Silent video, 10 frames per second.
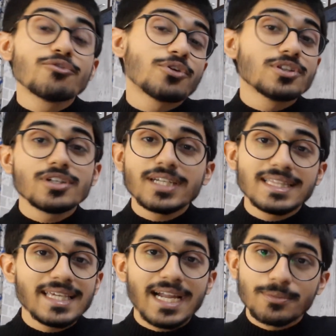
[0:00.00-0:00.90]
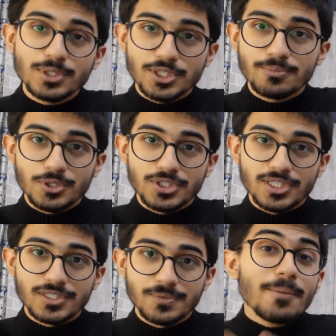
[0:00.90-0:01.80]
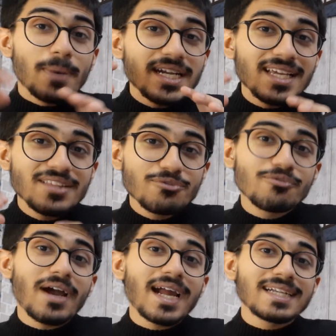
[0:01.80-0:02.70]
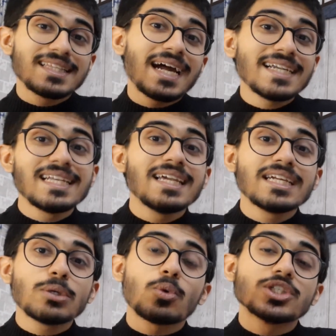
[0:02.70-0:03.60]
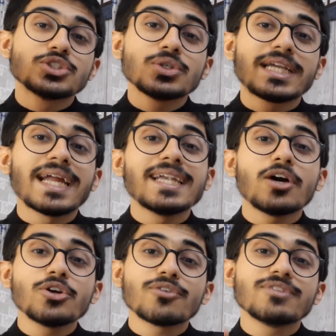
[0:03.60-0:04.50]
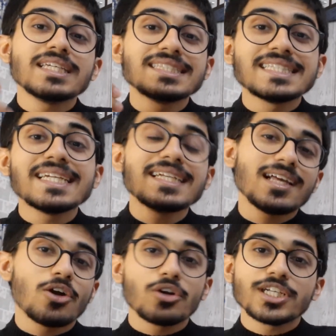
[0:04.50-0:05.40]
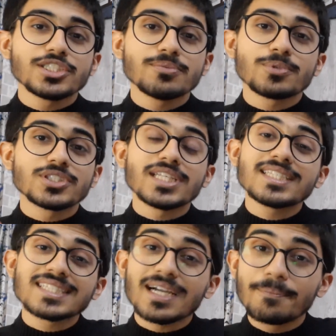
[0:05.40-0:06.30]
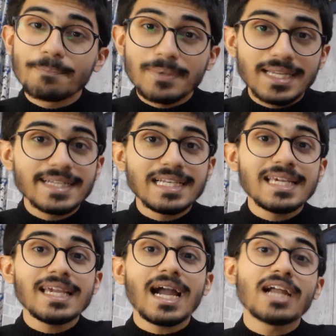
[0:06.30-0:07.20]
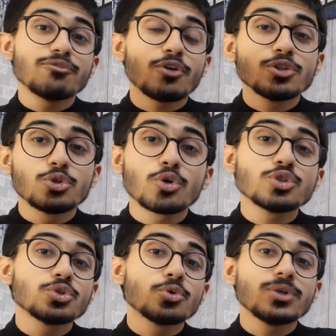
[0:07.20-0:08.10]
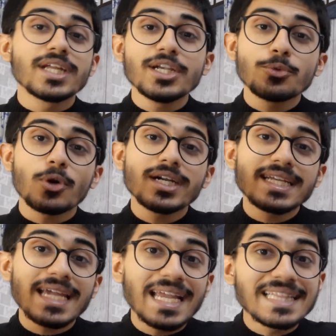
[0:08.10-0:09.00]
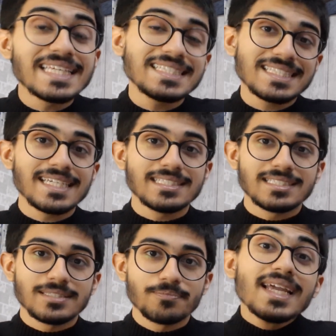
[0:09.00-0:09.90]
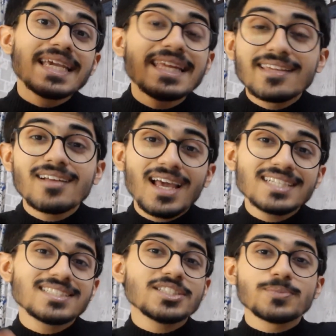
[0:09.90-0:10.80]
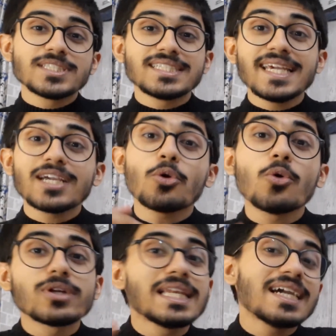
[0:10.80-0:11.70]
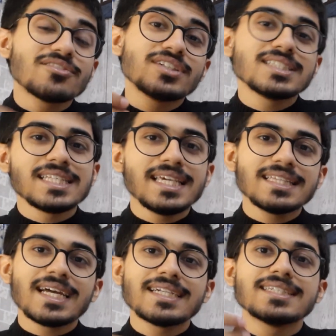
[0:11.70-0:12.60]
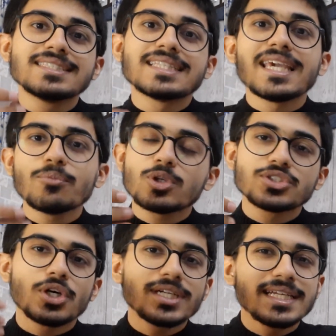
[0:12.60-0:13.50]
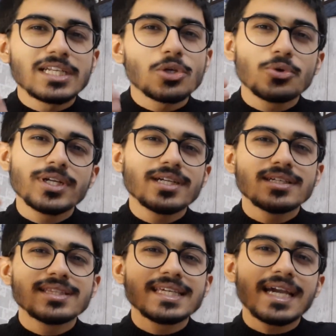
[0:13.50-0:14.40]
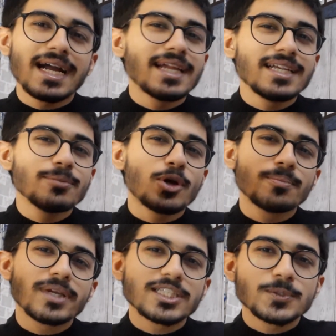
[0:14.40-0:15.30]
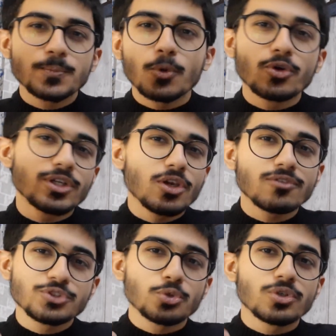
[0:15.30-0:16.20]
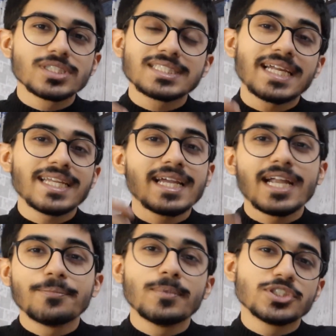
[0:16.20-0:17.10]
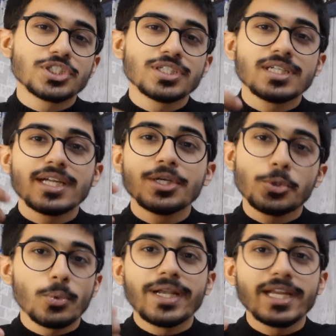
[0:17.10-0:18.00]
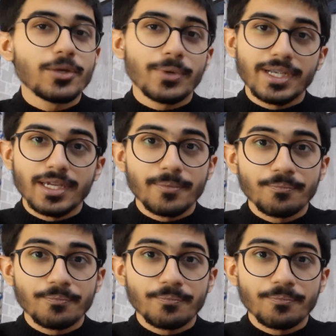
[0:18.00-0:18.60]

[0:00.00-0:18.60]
further in the admission process. But in fact, that link was to get out of the seat allocation process completely and for those who didn't want any seats. He realized his mistake only after seeing that his name was not included in the IIT Bombay's portal of students getting admission in 2020.